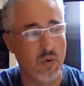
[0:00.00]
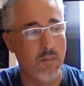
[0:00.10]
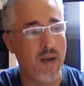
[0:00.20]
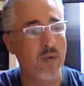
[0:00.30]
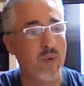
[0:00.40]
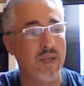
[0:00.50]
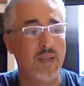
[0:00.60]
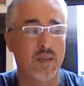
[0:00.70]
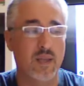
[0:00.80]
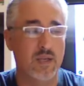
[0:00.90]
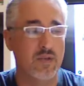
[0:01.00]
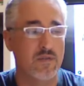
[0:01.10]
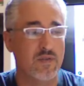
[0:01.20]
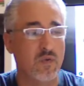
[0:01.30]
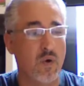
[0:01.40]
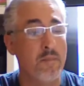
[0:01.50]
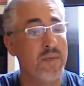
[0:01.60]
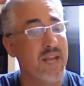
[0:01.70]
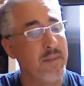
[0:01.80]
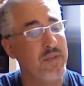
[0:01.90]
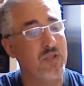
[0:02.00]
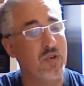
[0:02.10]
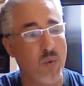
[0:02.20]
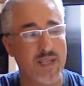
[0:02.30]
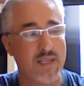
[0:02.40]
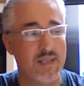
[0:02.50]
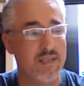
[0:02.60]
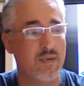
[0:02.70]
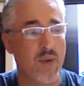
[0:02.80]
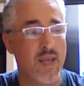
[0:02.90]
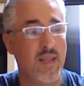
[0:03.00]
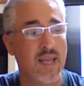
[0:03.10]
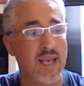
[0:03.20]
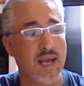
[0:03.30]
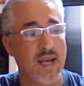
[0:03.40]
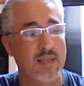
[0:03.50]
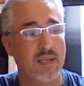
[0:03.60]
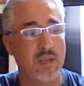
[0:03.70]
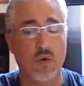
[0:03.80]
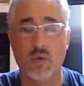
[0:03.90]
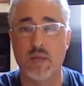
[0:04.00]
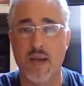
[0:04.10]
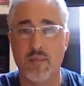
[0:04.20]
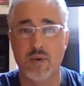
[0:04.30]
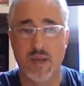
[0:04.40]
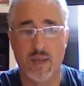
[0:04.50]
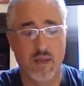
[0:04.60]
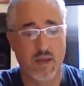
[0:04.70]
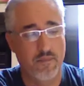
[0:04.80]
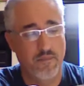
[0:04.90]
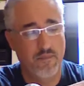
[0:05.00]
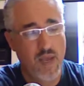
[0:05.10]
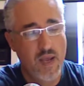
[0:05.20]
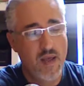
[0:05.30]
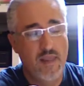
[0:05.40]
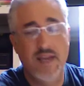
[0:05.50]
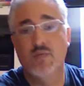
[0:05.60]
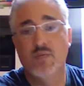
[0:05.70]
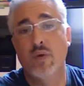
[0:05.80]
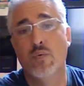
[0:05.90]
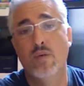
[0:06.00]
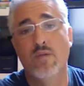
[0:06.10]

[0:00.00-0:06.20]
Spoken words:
a bi-weekly collection of storm-damaged craziness that ran late nights at a local cabaret club. That's when Rudy